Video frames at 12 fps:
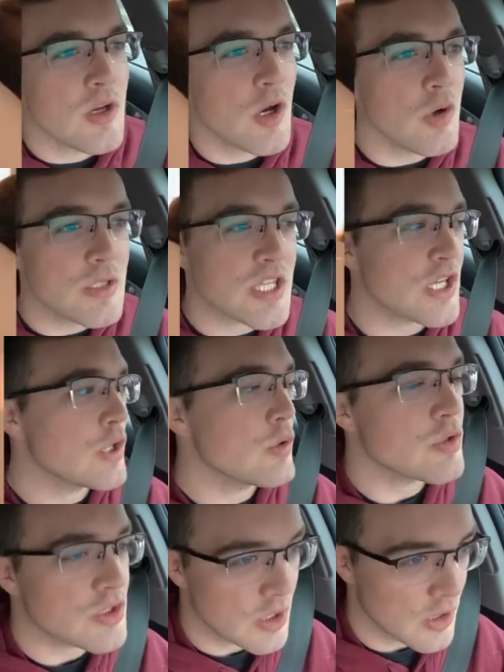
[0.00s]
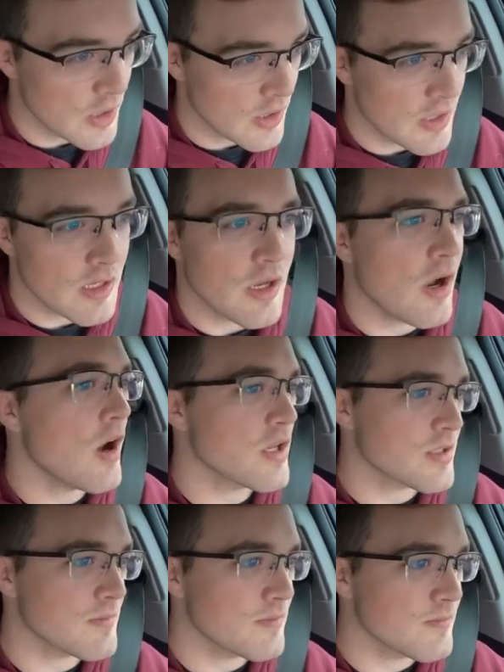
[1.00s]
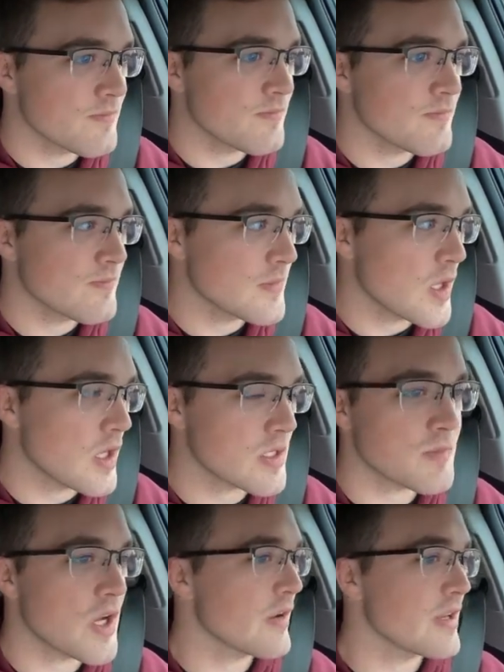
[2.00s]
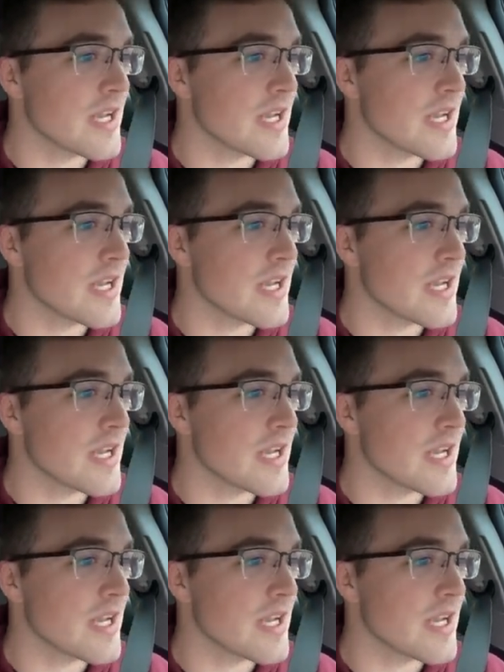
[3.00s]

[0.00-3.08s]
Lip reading: Odin's a huge dog. Awesome dog.